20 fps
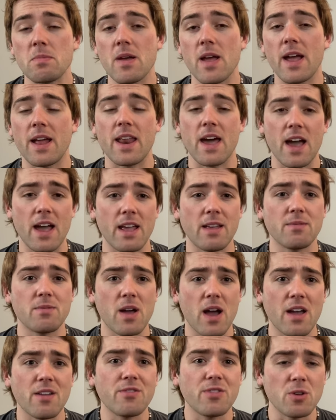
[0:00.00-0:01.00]
and
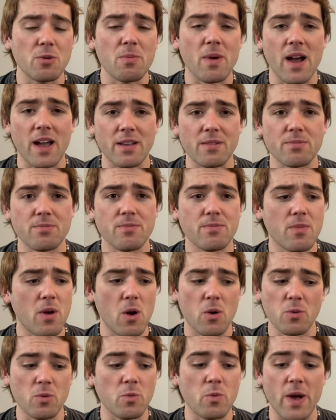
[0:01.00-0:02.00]
I view my
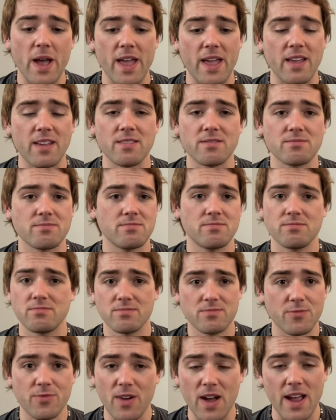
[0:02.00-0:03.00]
own way
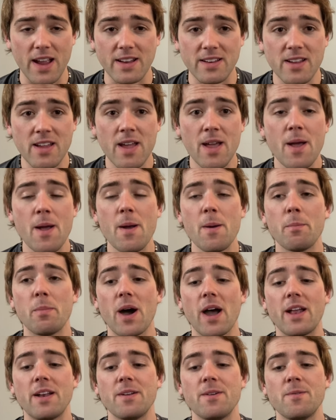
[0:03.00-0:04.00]
fine.
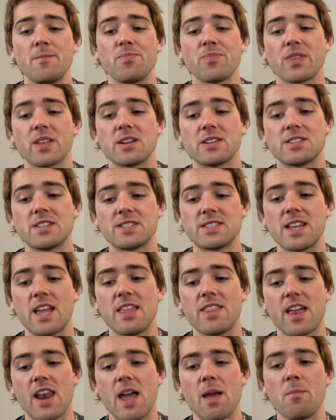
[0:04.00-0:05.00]
But to say
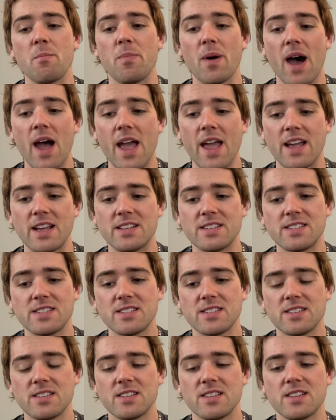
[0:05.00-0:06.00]
that I'm
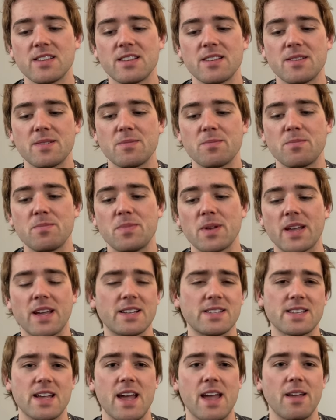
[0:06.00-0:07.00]
biased
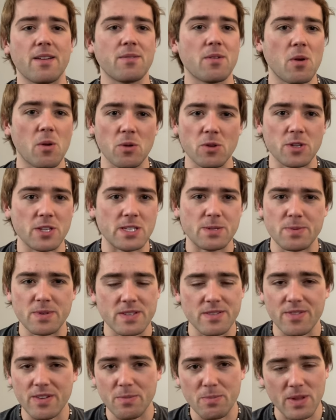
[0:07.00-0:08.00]
because I hold a
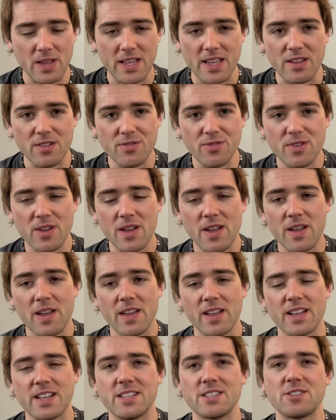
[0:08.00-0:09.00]
specific belief
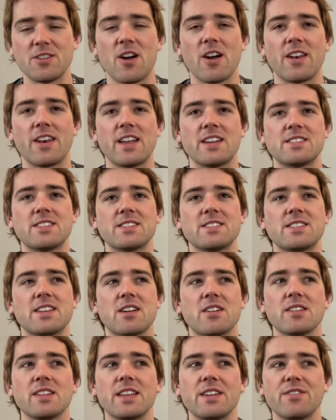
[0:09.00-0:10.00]
is not
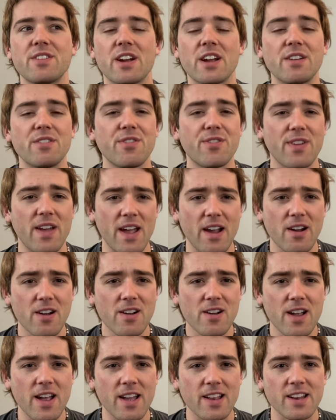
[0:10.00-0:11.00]
necessarily very
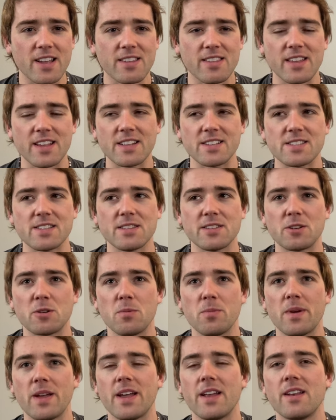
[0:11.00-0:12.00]
fair, and I think it's a little
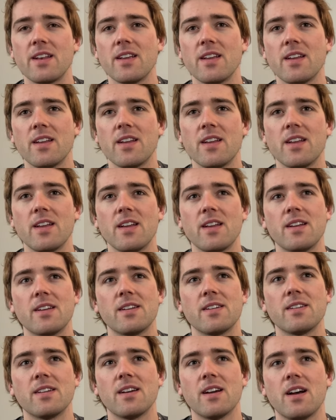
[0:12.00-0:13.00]
bit,
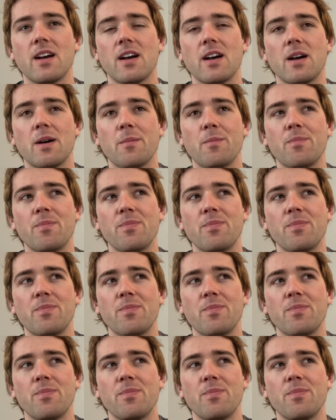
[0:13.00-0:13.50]
I